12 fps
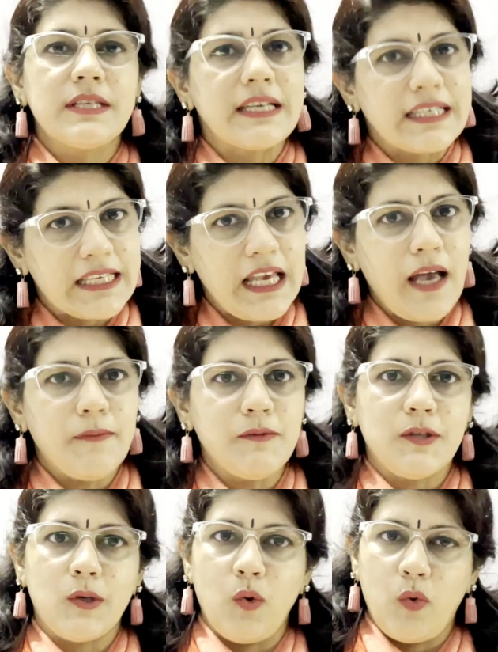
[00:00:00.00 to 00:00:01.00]
60
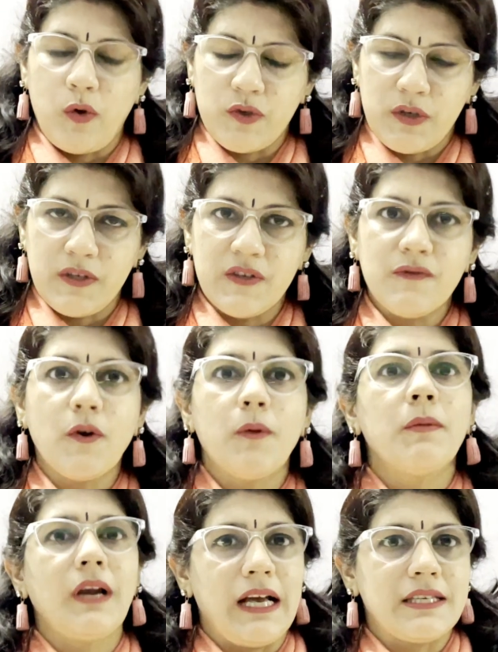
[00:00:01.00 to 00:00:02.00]
MCQ questions
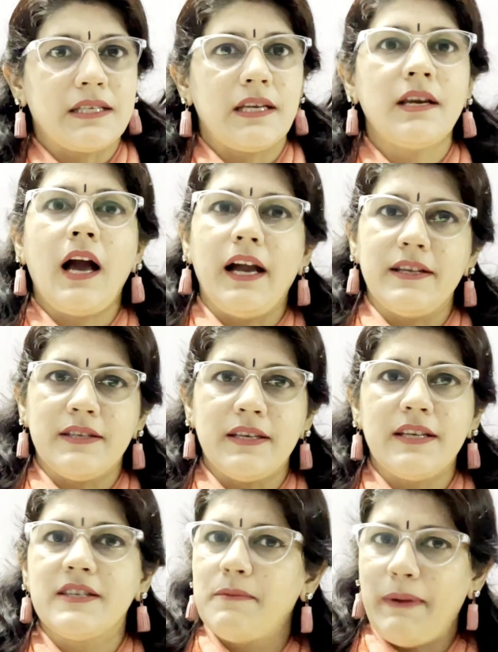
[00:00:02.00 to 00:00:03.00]
from class 10
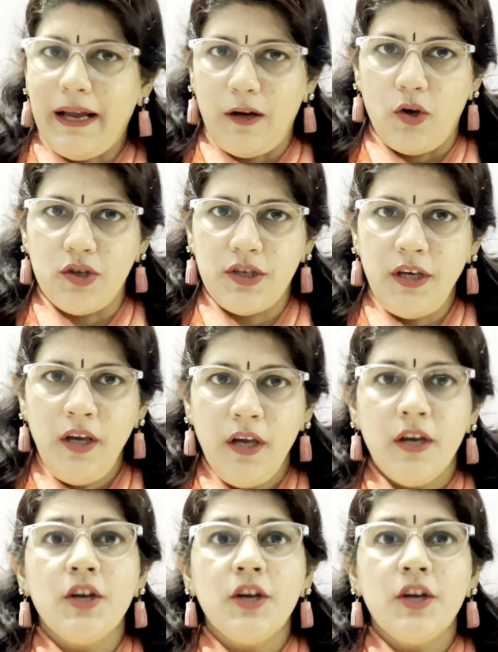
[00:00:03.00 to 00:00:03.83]
ICSE Biology,